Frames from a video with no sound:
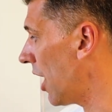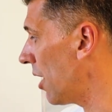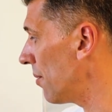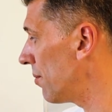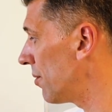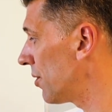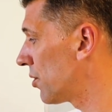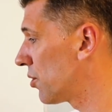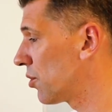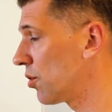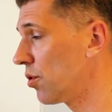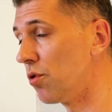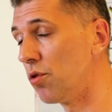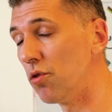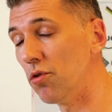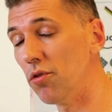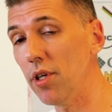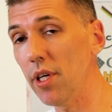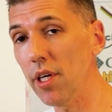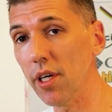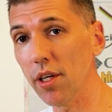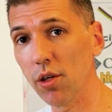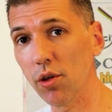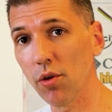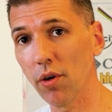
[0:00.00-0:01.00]
able to
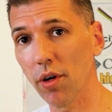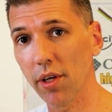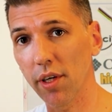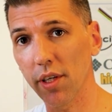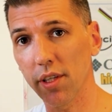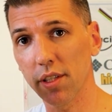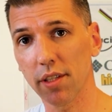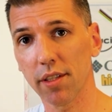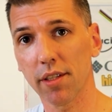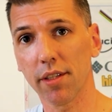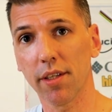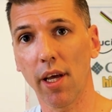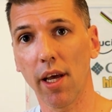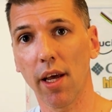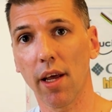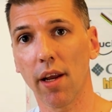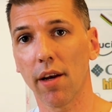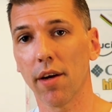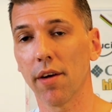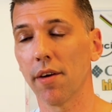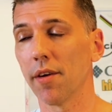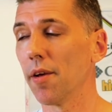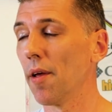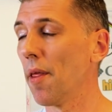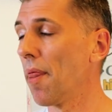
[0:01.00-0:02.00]
read, to
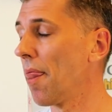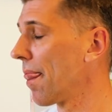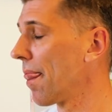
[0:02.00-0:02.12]
understand